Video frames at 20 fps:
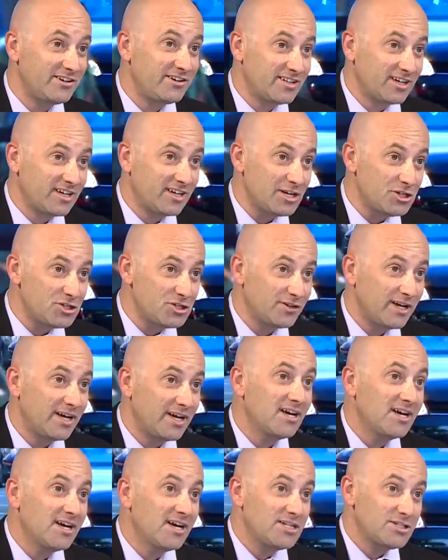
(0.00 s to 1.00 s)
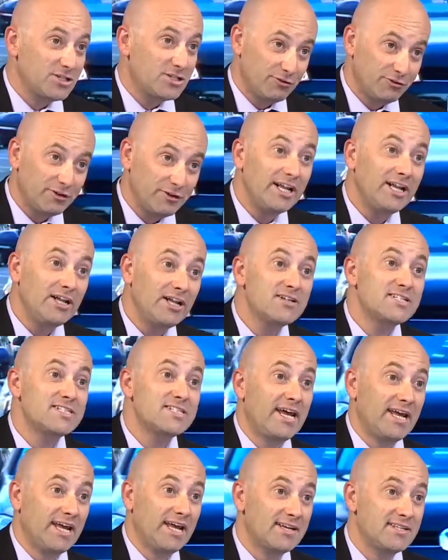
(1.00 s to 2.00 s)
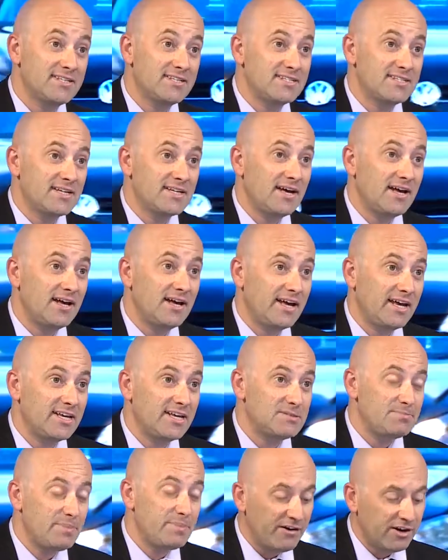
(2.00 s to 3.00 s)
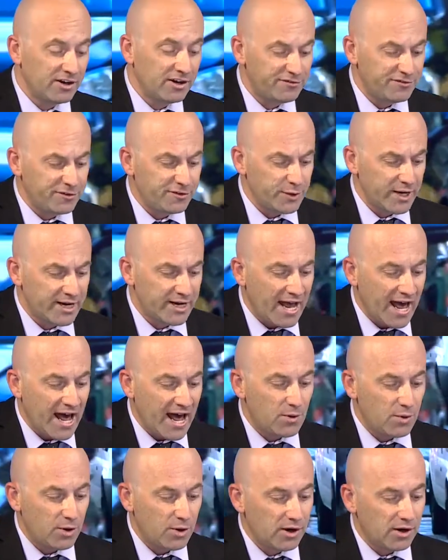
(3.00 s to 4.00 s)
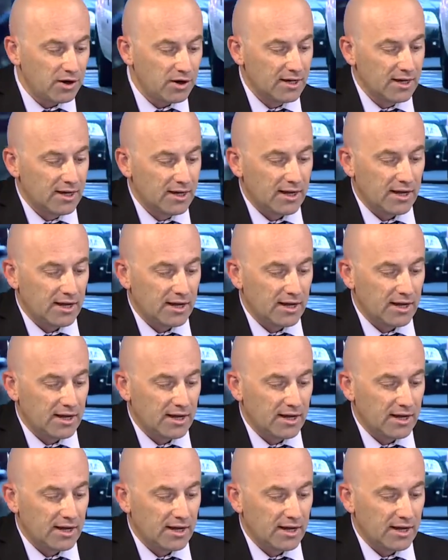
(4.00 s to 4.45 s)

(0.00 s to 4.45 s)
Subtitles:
here in the country. So it really looks like it's bearing fruit. And our